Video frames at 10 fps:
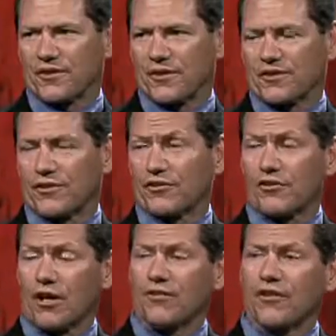is to
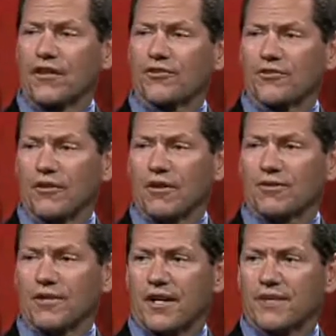solve an
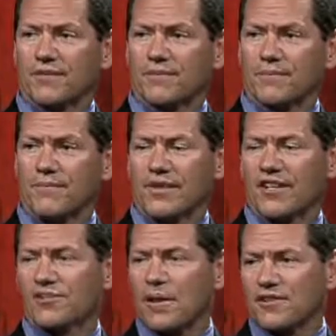unsolved case,
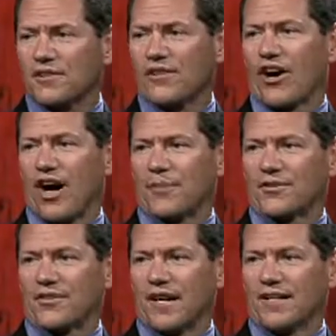especially a
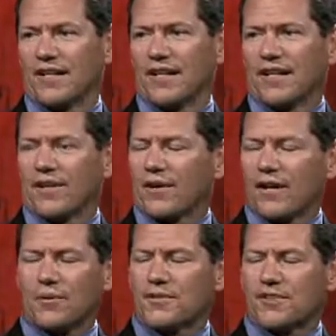homicide. And what I
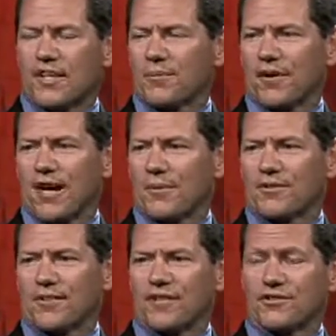always say about
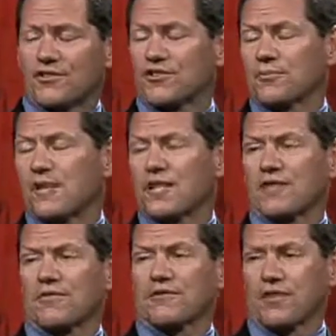homicides is you're speaking
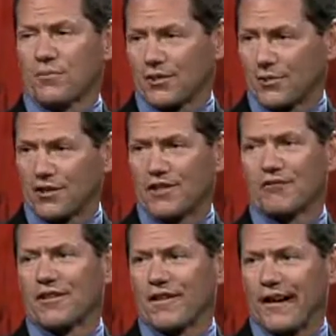for someone who
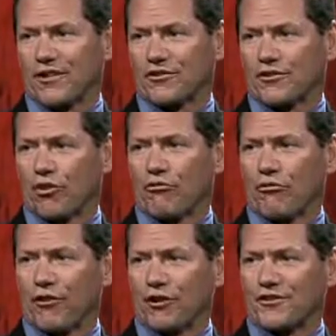literally has no
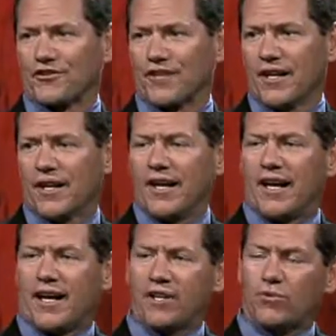voice.
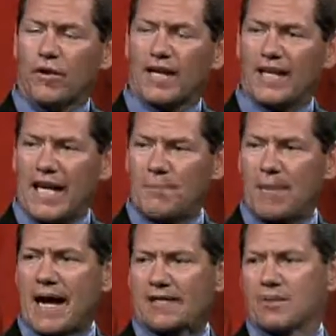And when I came
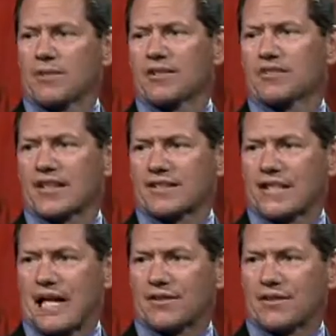back to Middlesex
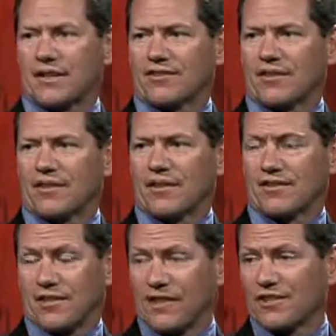County as
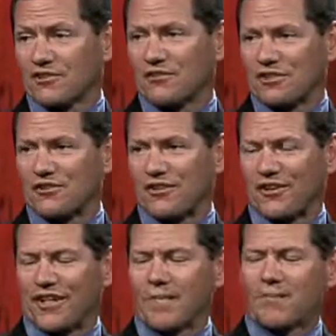the district
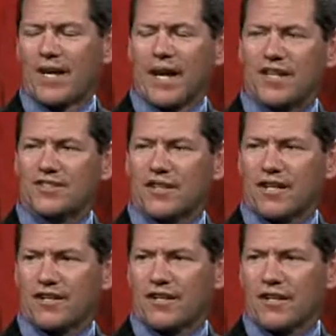attorney, I
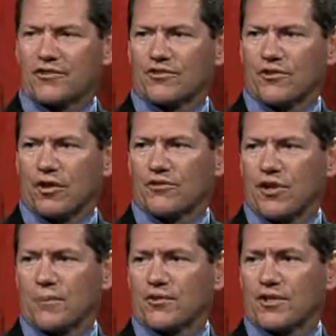started an unsolved
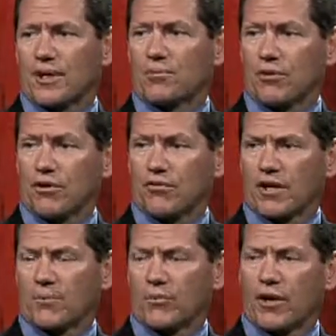homicide
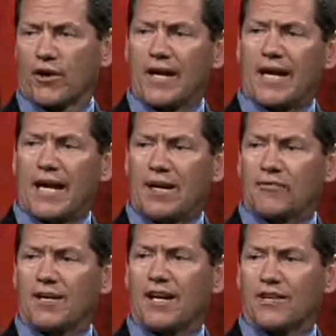program where
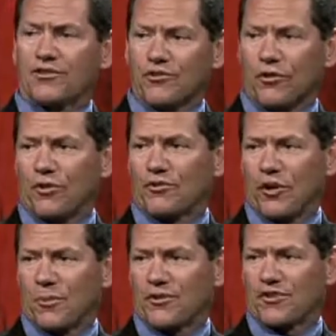every unsolved
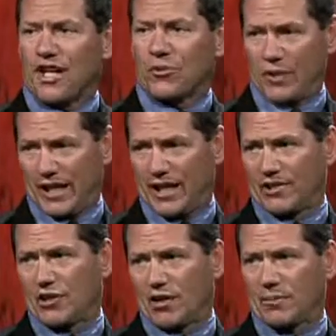homicide we had
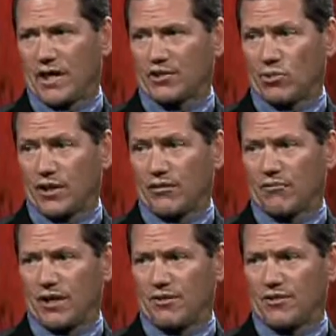going back
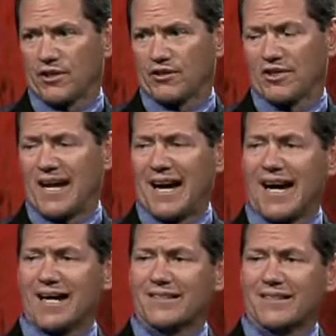25 years,
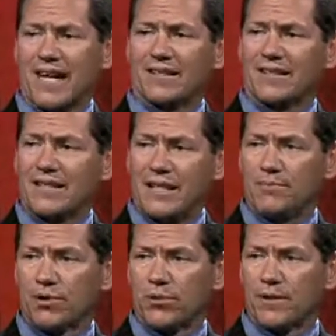I assigned a team
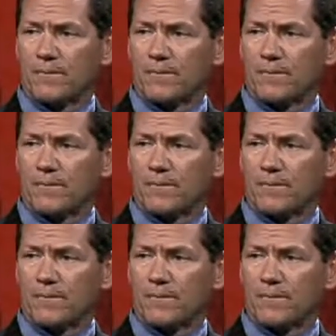to it,